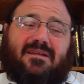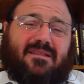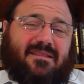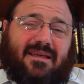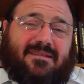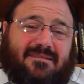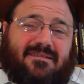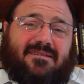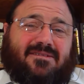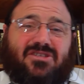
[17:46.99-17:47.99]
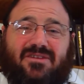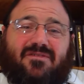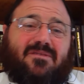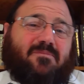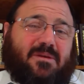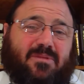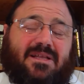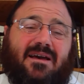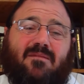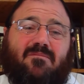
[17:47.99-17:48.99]
that in Shiva, people
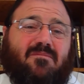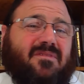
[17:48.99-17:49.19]
come,